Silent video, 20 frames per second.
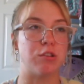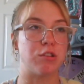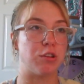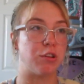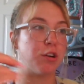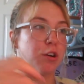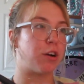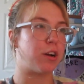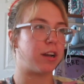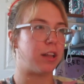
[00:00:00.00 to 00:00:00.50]
So
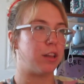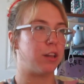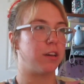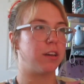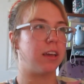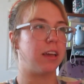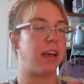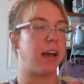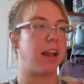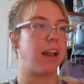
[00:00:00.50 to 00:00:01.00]
you're already
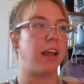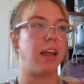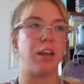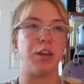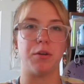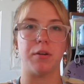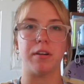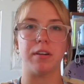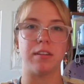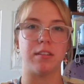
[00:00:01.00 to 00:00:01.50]
looking at it
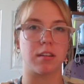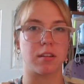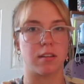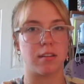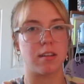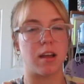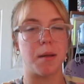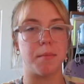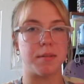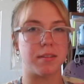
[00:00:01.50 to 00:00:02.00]
and you already took
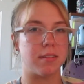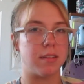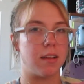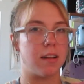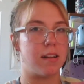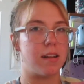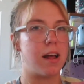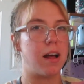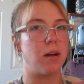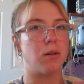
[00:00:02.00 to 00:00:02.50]
the time to
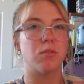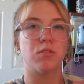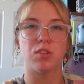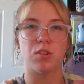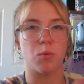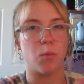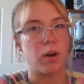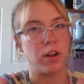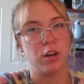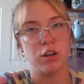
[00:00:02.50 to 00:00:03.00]
set it out,
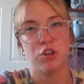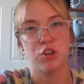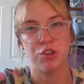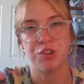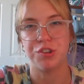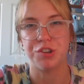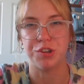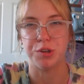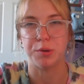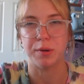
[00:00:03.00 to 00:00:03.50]
so why not
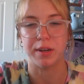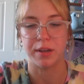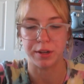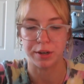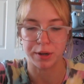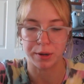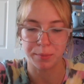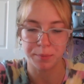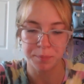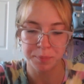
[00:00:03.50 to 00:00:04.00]
just do it, you
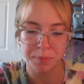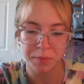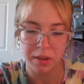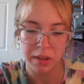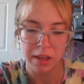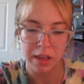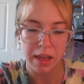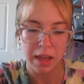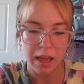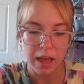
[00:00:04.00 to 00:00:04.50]
know?
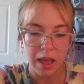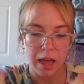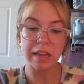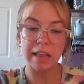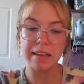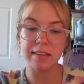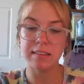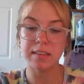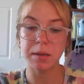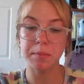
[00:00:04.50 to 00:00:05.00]

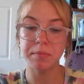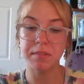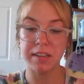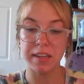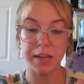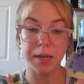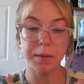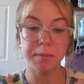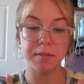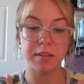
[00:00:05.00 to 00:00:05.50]
Some
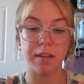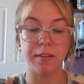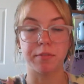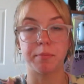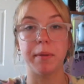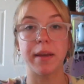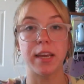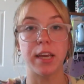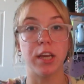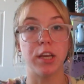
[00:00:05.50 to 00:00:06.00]
tips
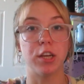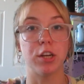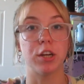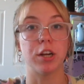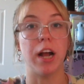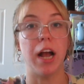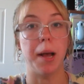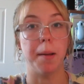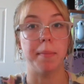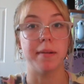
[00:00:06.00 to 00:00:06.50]
of making
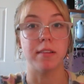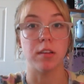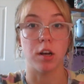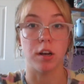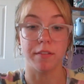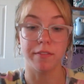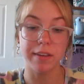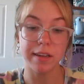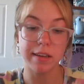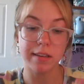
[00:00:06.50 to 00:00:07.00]
your habits
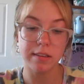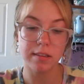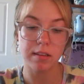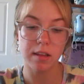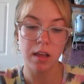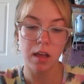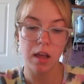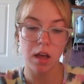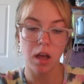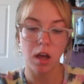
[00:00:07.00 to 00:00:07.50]

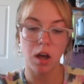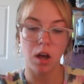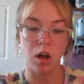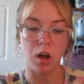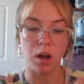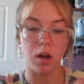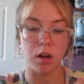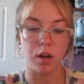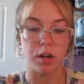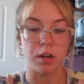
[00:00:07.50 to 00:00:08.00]
obvious
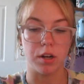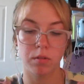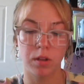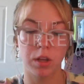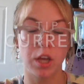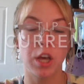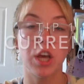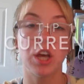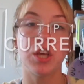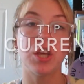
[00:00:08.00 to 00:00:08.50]
are
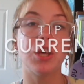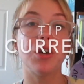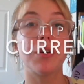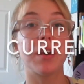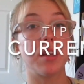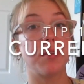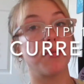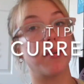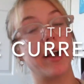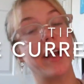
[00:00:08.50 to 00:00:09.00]
you
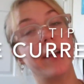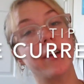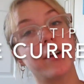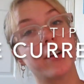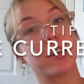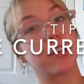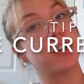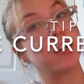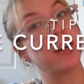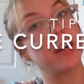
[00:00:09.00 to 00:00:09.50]
can write
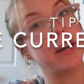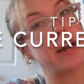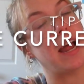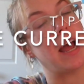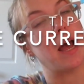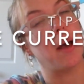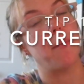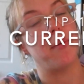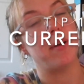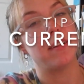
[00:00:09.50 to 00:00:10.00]
your current
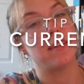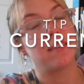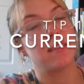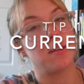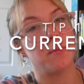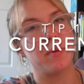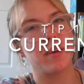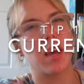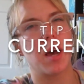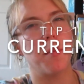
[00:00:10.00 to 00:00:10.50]
habits
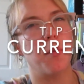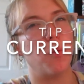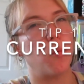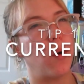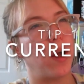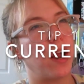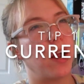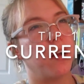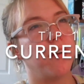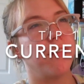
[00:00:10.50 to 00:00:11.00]
to become
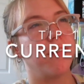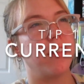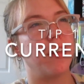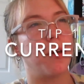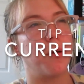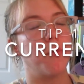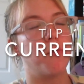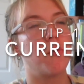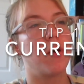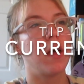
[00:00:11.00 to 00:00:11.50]
aware of
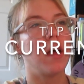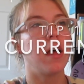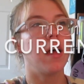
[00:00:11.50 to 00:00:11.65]
them.